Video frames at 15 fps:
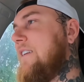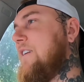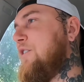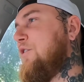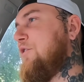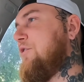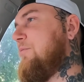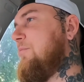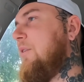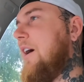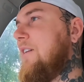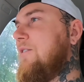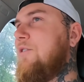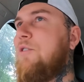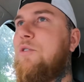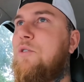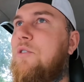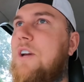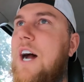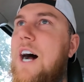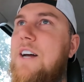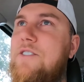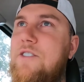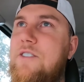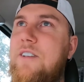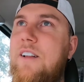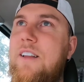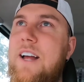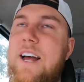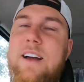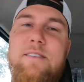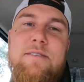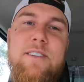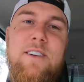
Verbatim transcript: and there was like two cars on the left,